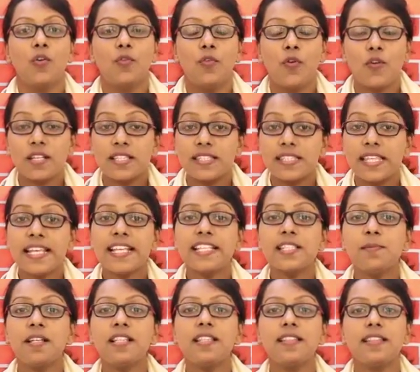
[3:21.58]
For
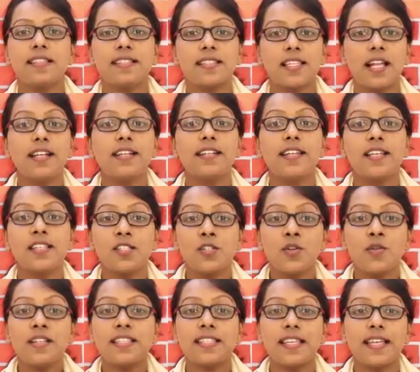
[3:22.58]
6 months the sun does
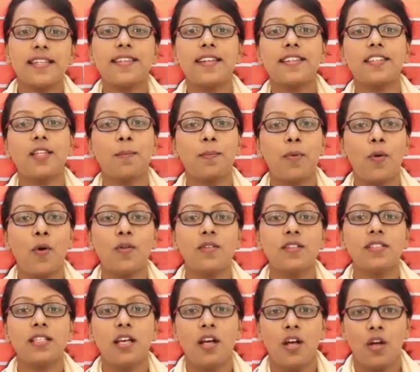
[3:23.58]
not set at the
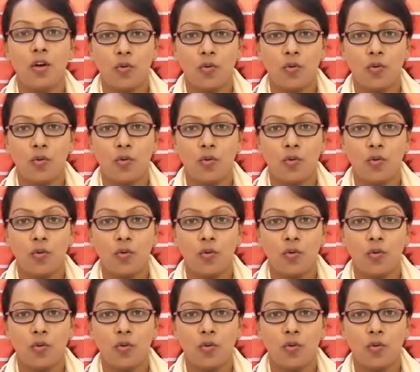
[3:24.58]
poles,